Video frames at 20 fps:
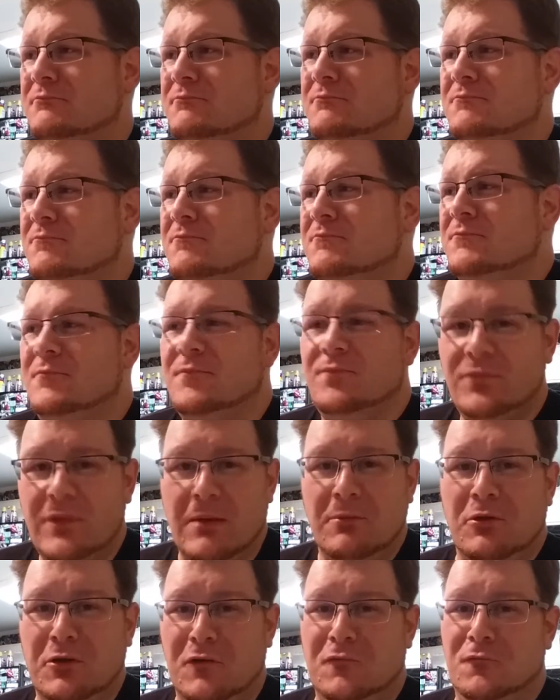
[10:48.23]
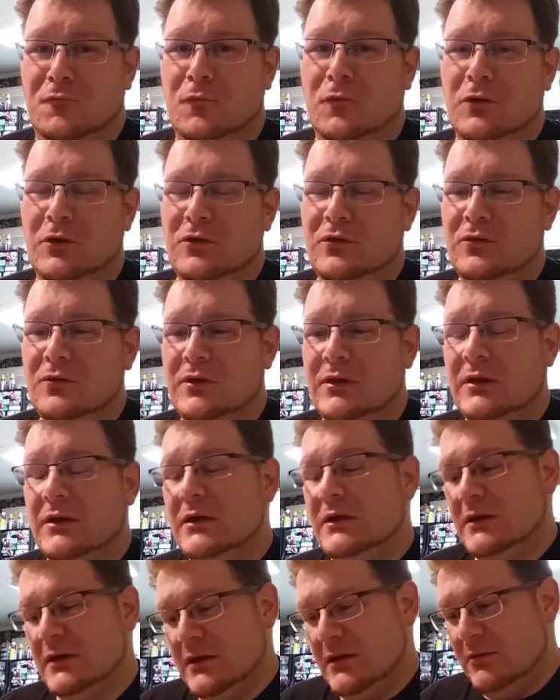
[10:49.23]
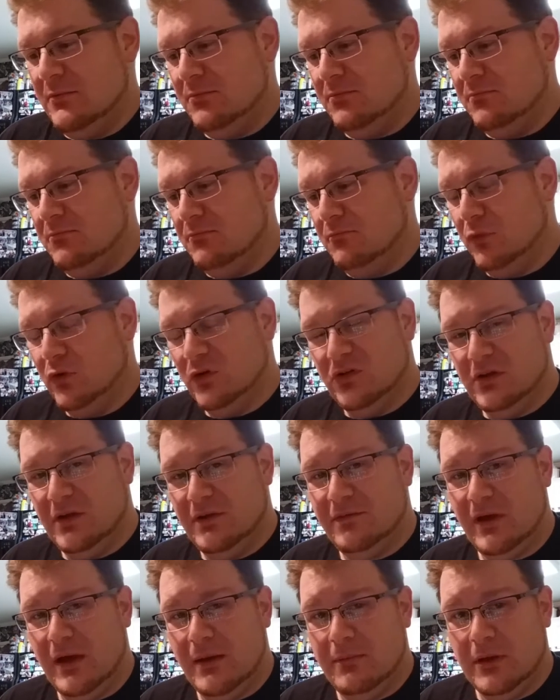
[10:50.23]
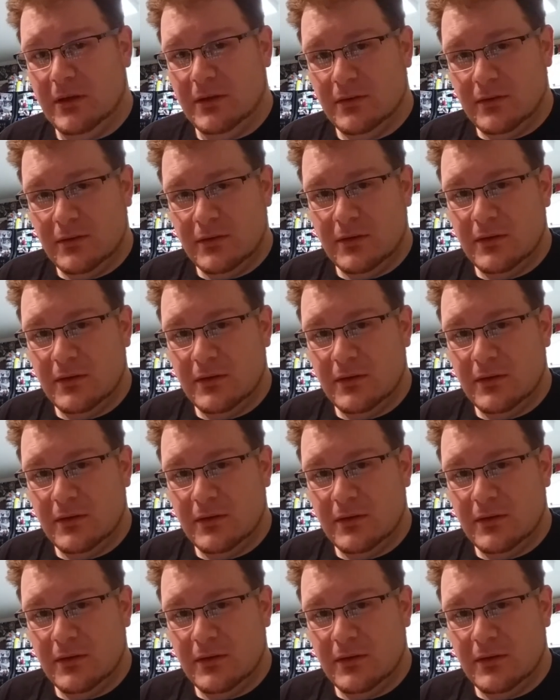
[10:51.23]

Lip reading: I'm looking forward to it. More stuff coming.